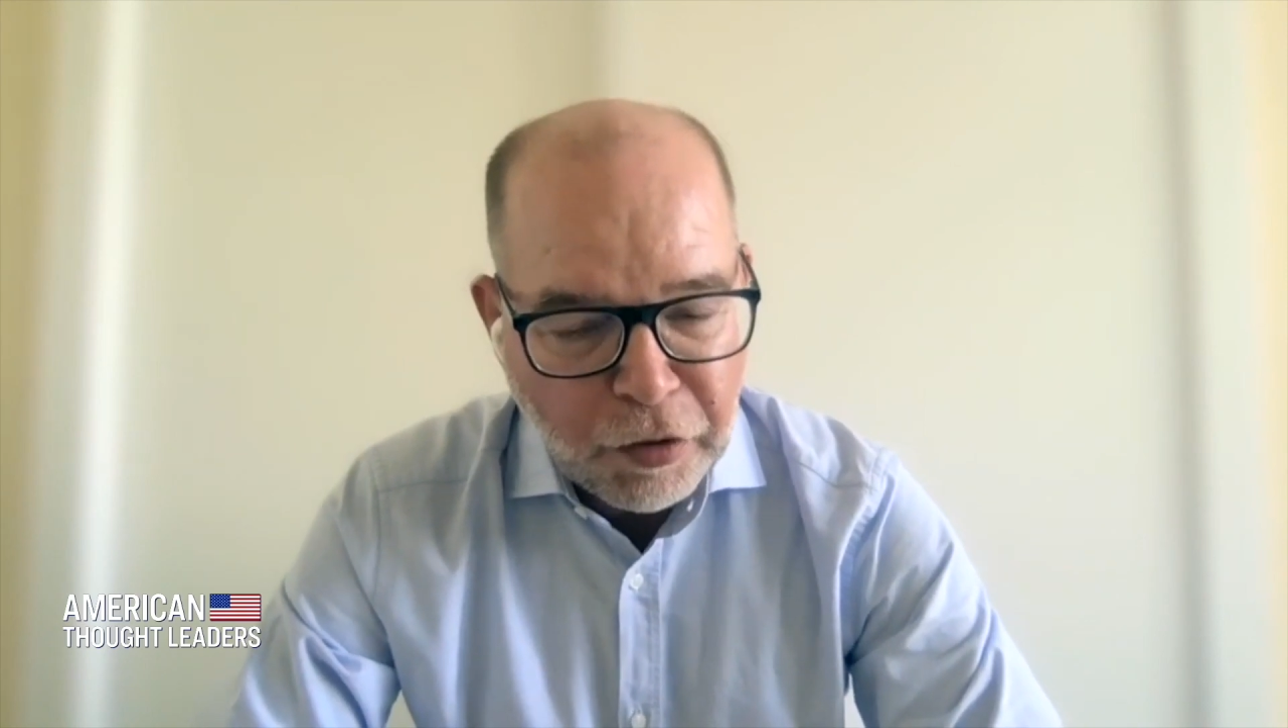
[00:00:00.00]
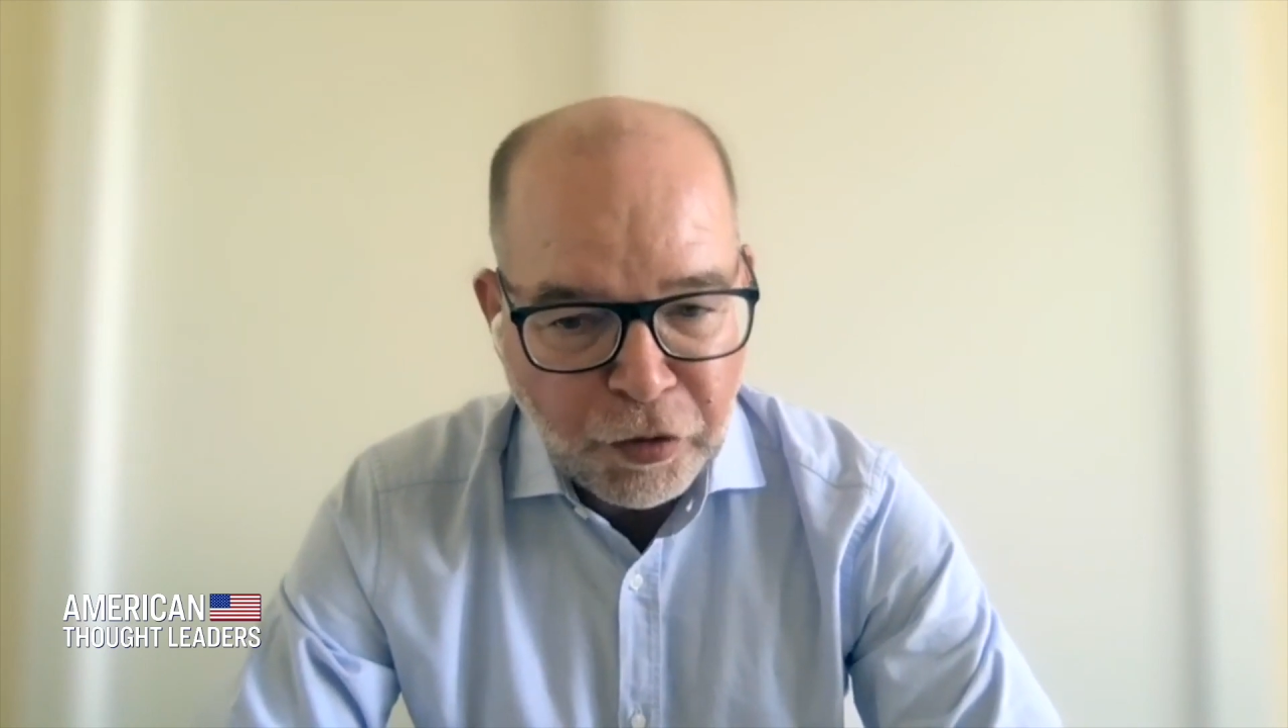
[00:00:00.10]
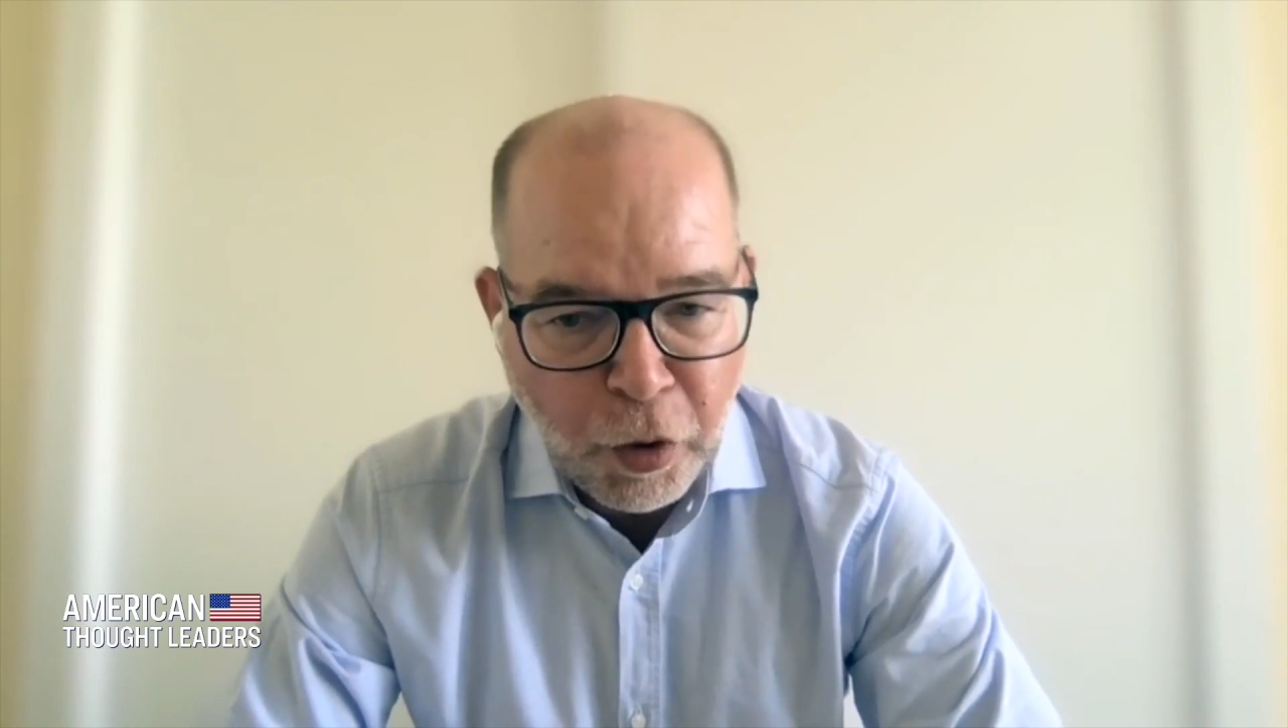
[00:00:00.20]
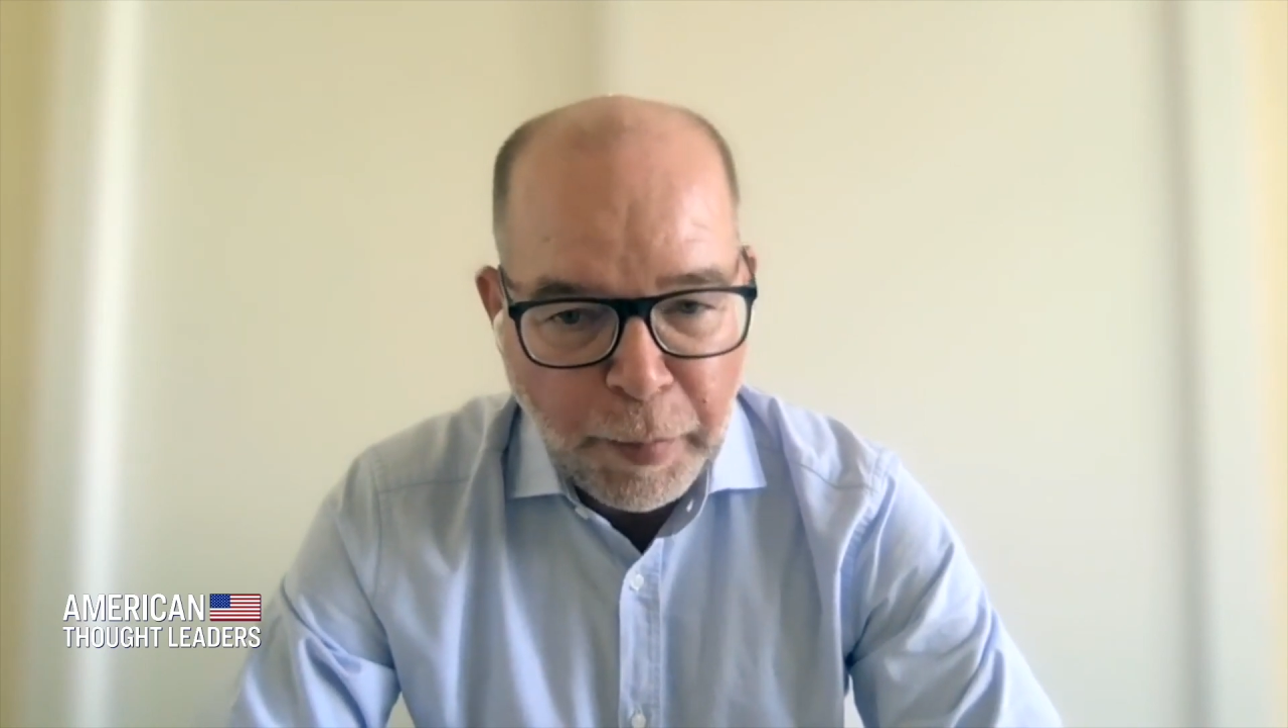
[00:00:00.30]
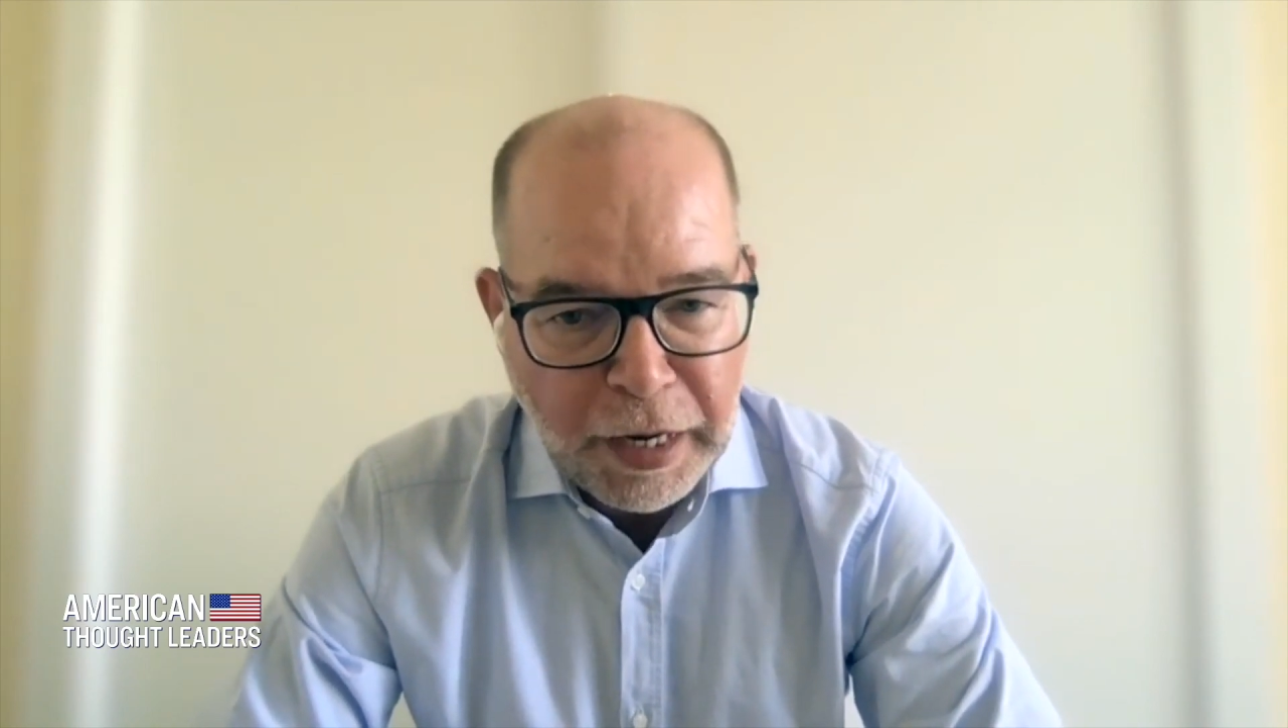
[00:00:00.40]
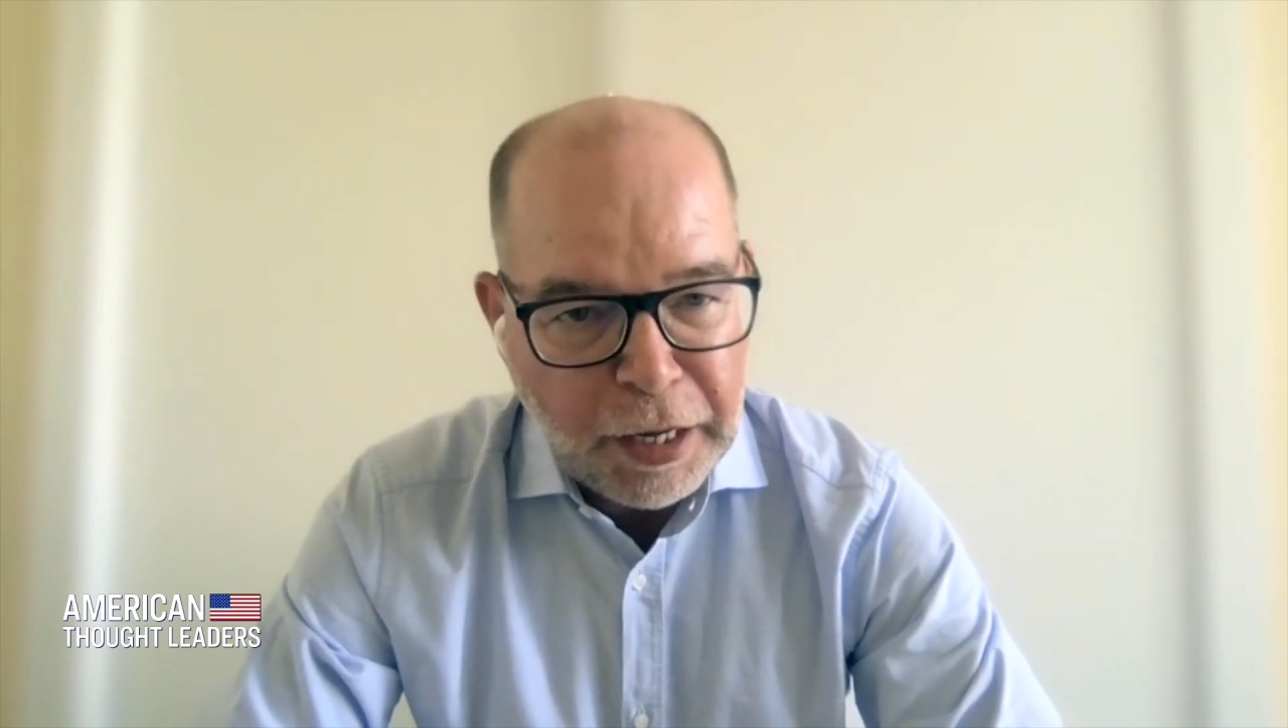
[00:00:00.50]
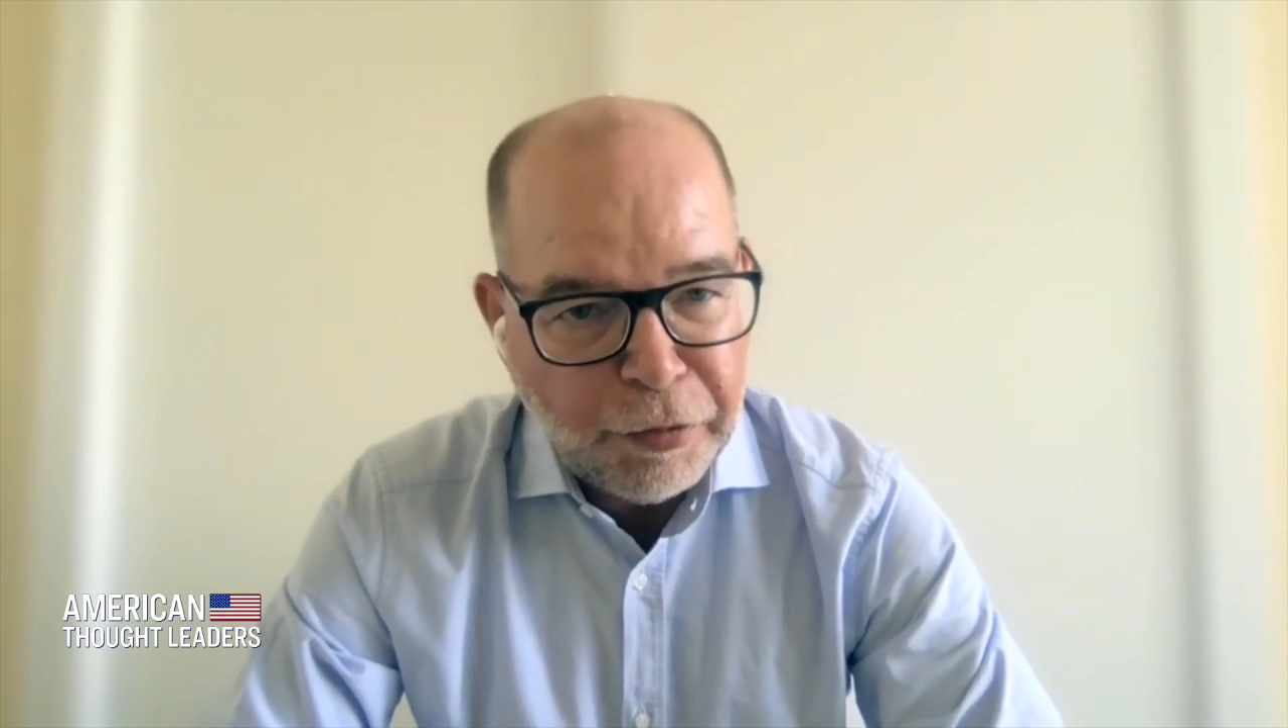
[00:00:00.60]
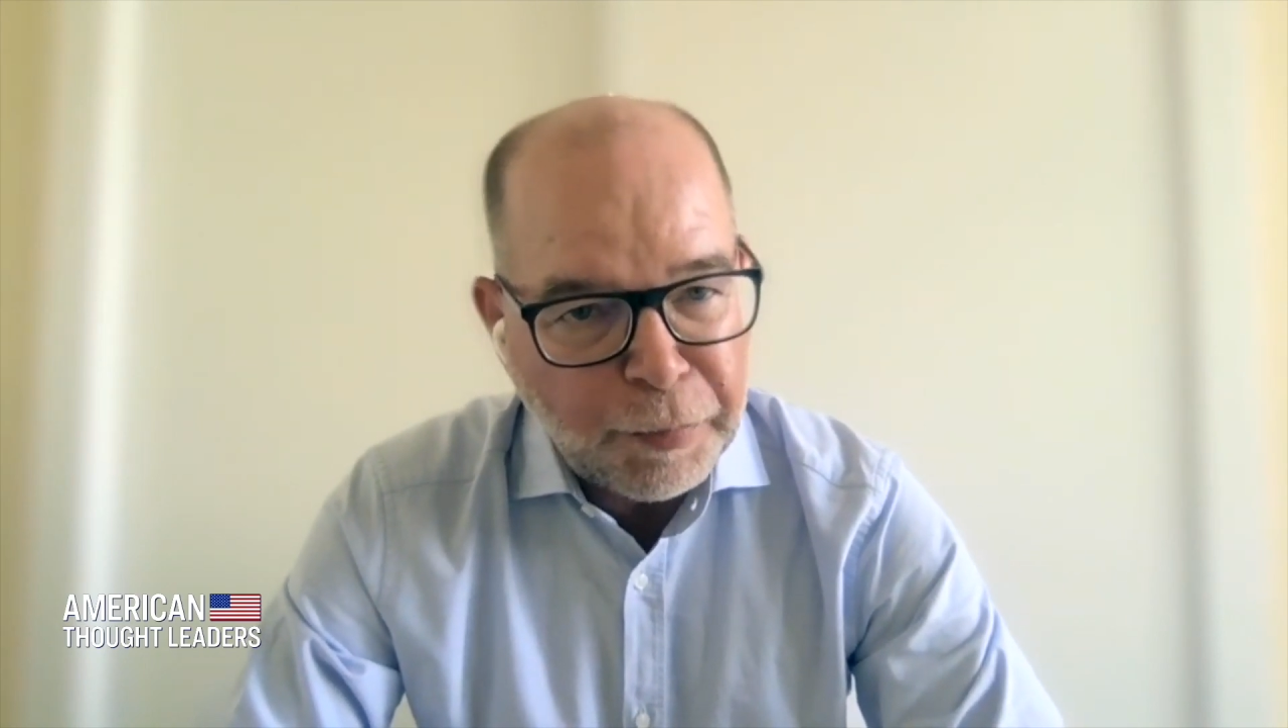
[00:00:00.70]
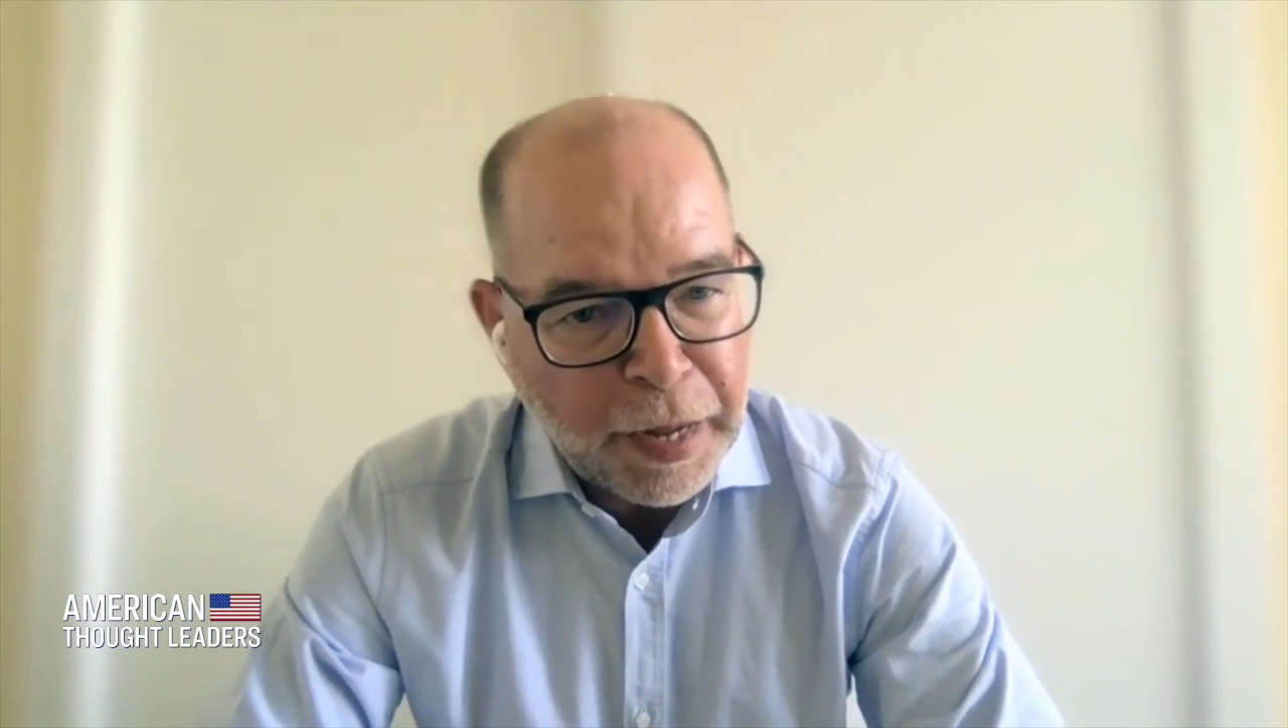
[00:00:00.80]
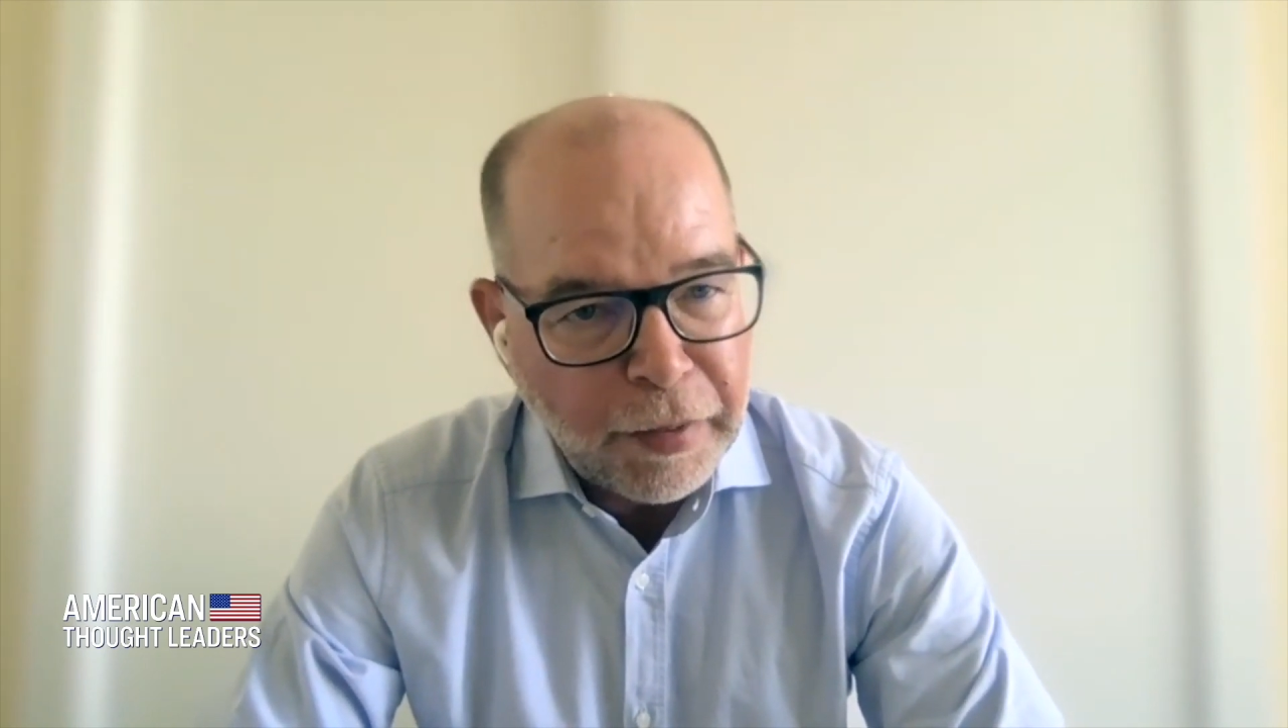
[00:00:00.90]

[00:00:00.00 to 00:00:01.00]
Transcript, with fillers: So many spend